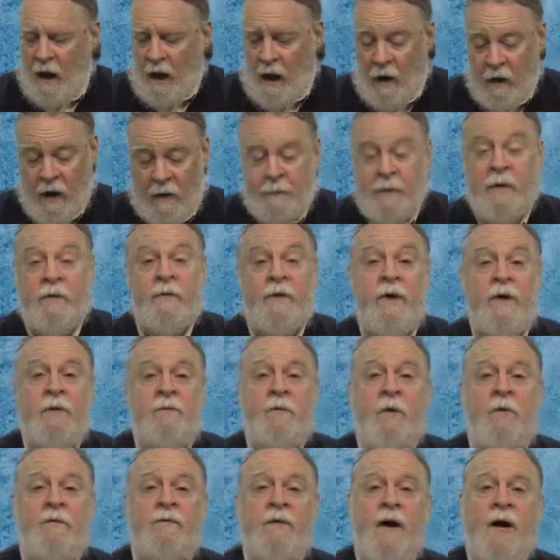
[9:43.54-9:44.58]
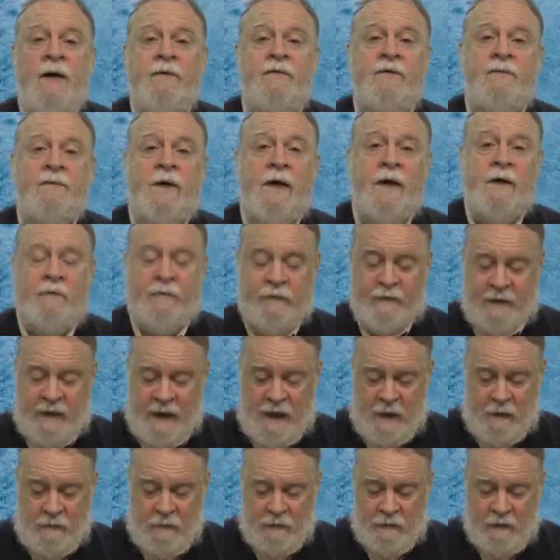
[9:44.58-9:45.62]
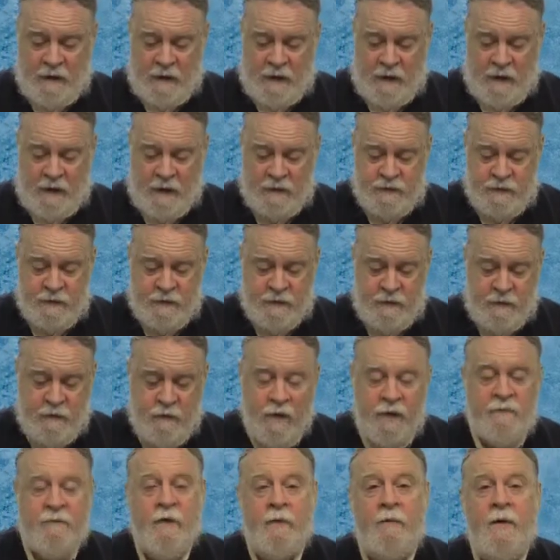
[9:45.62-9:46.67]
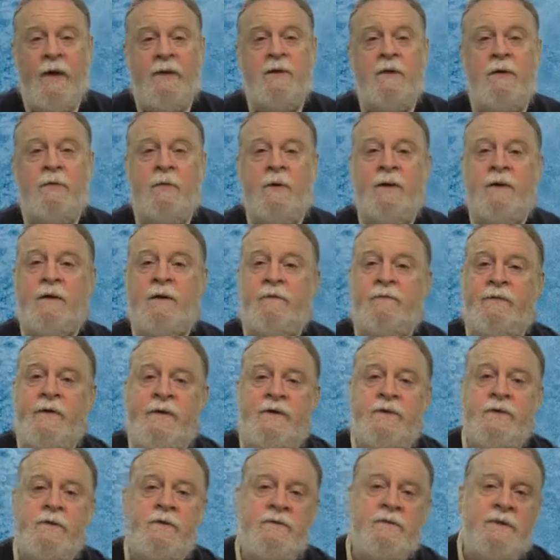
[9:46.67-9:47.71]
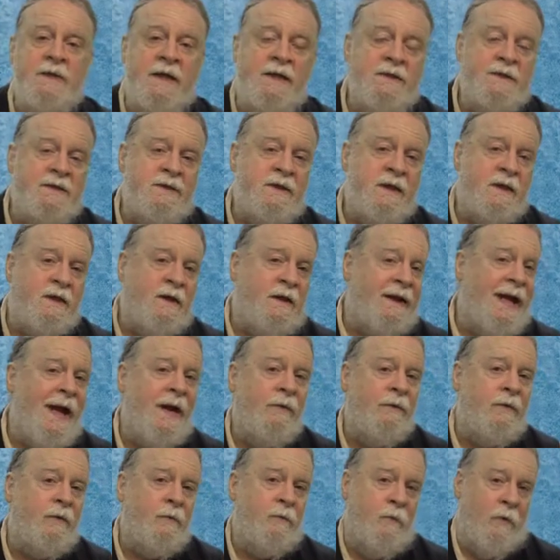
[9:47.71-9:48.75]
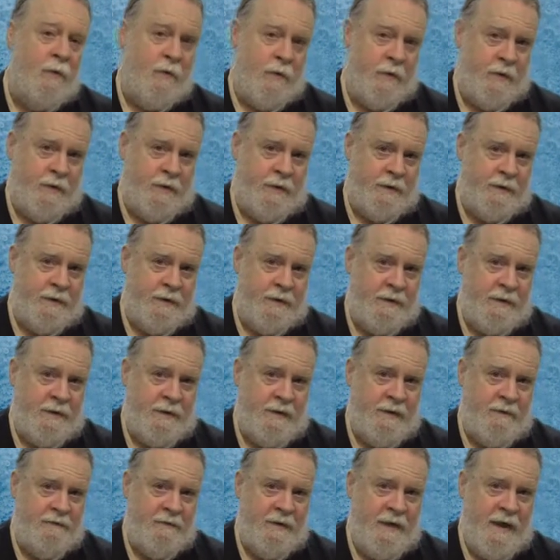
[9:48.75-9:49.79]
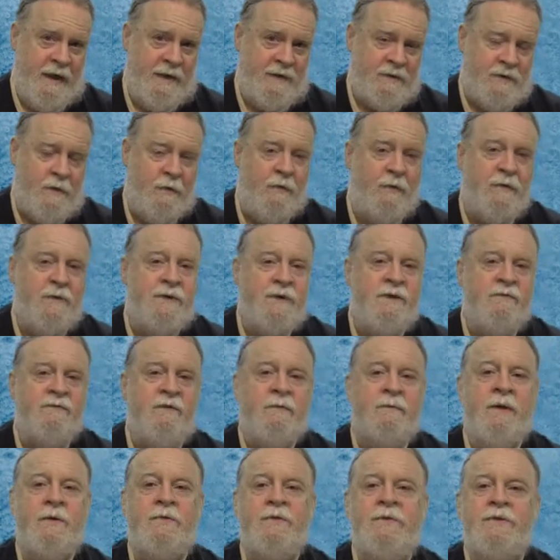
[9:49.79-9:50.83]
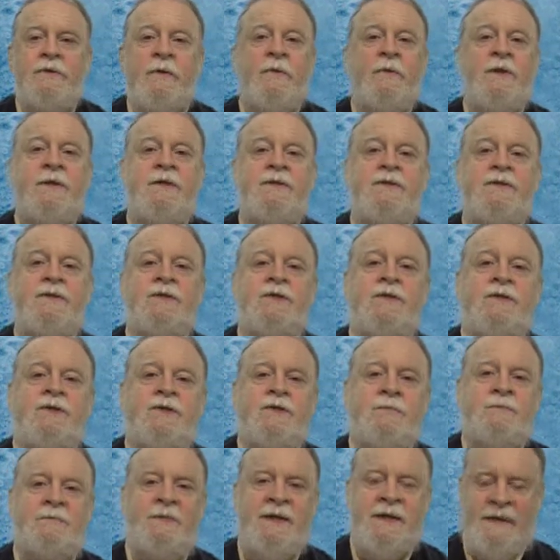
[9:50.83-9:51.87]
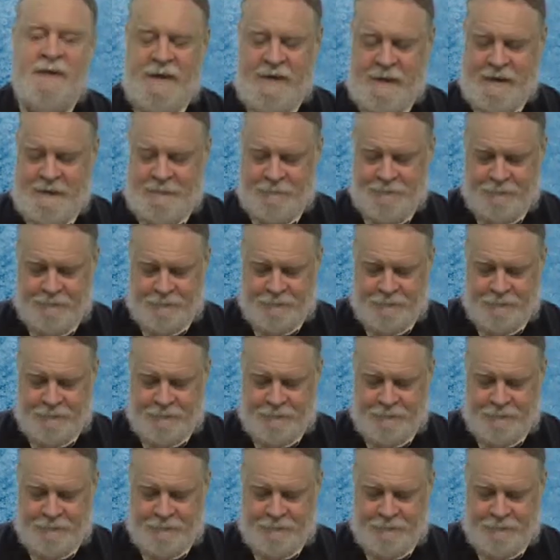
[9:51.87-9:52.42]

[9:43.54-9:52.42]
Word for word: All right, but we're going to move on from there for now uh, to one of our regular weekly features. It's the Clown Award, given as always for meritorious stupidity.